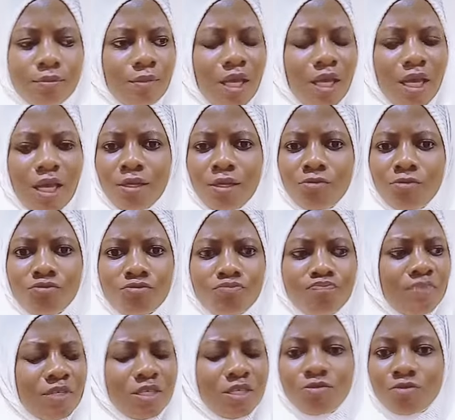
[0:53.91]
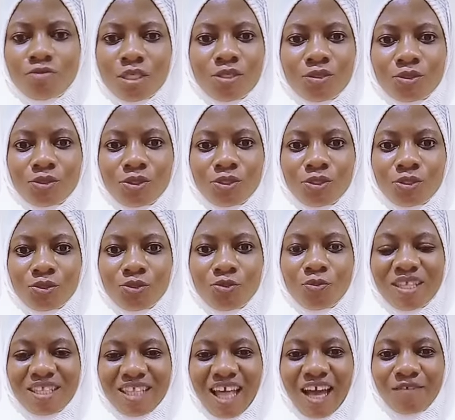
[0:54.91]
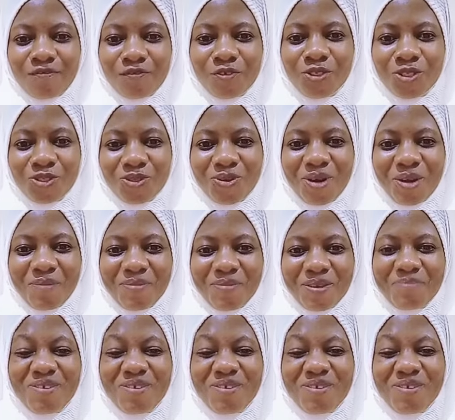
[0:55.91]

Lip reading: any big reasons to be thankful to your Rabbi,